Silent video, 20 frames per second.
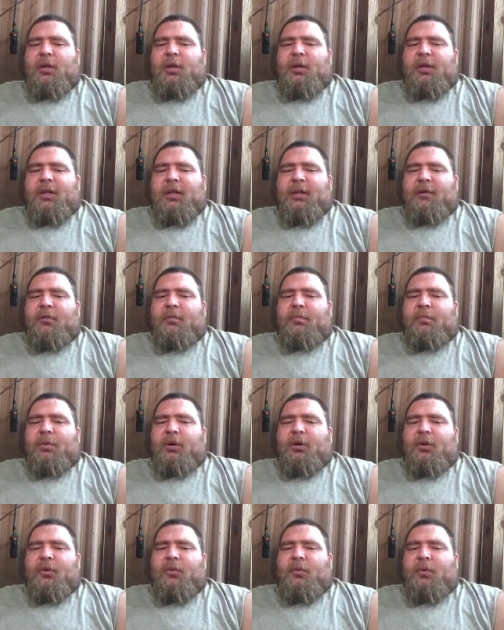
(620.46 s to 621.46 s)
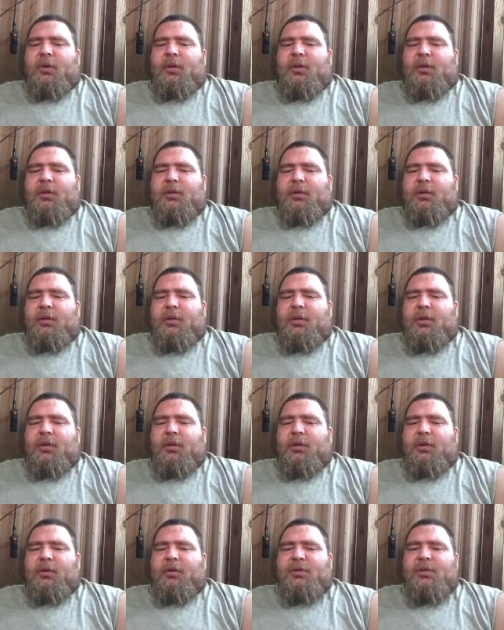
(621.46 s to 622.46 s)
Giving birth when
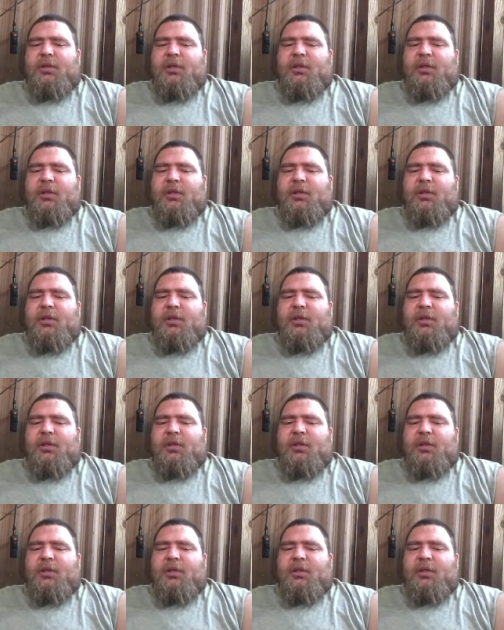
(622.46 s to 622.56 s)
there's